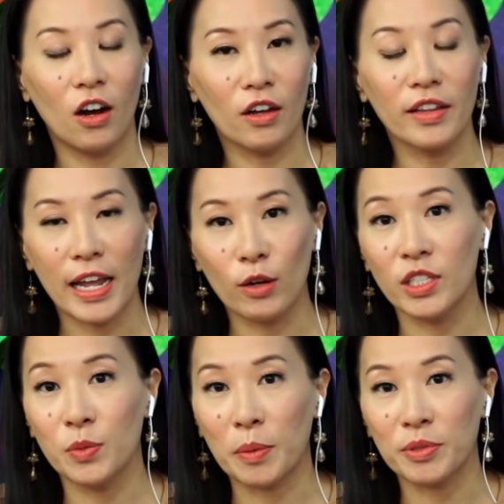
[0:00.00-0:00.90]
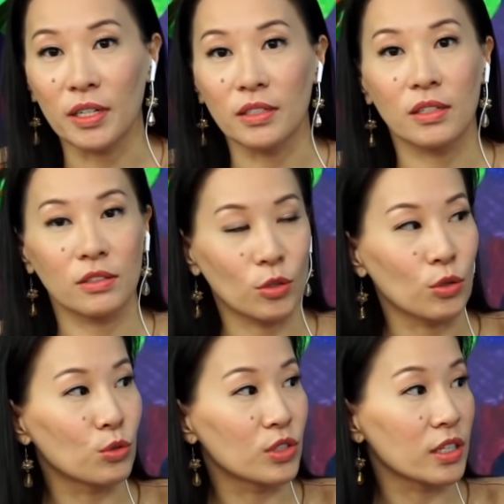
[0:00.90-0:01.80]
on the AOT website.
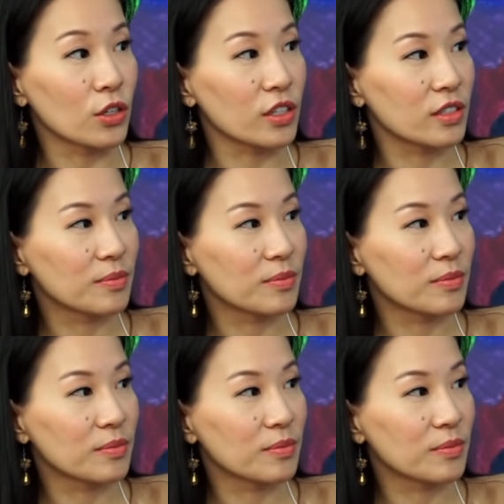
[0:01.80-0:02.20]
So go take a look.